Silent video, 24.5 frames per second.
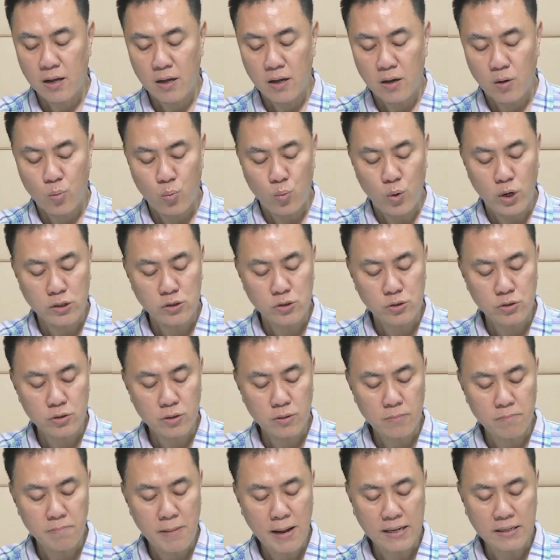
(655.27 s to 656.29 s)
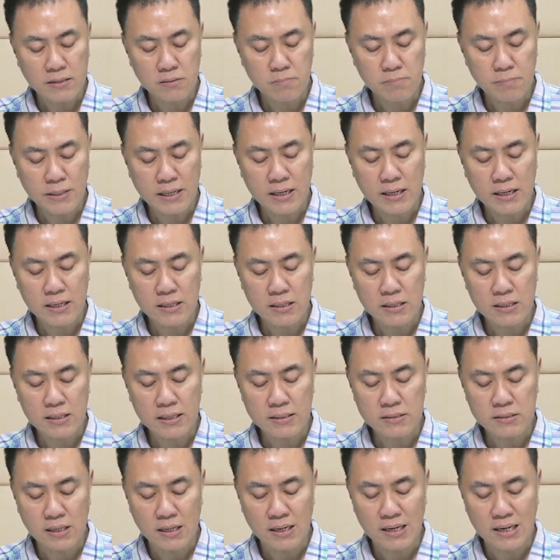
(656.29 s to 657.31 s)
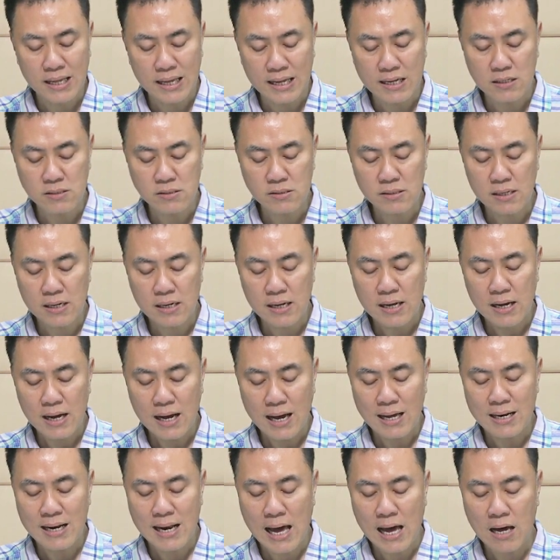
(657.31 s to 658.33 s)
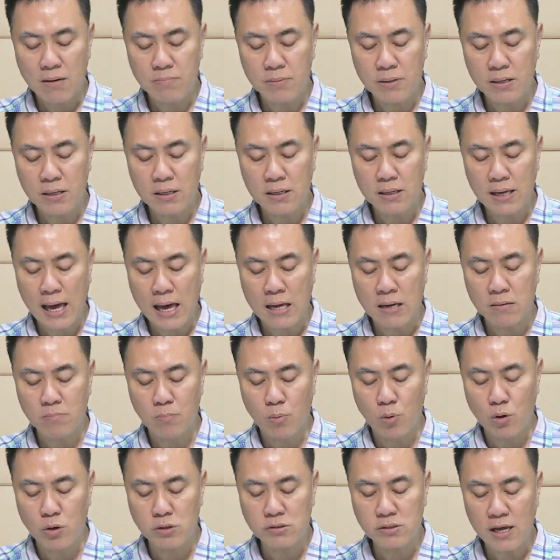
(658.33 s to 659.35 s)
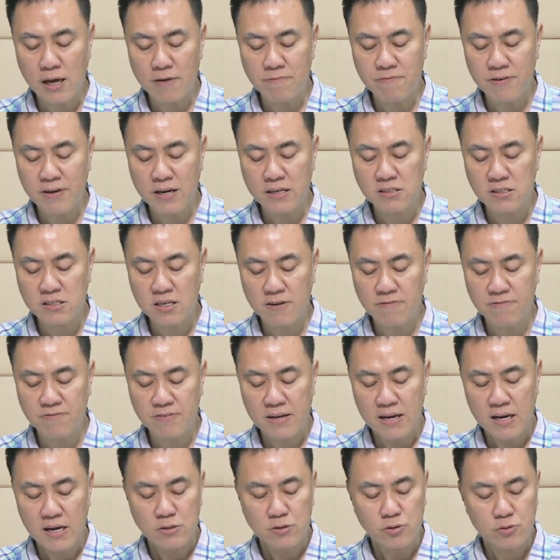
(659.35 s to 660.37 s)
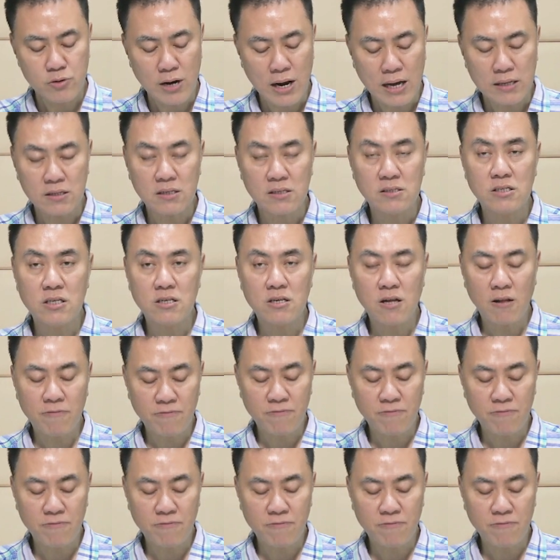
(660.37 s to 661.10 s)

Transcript: which might be the least alarming and most effective strategy of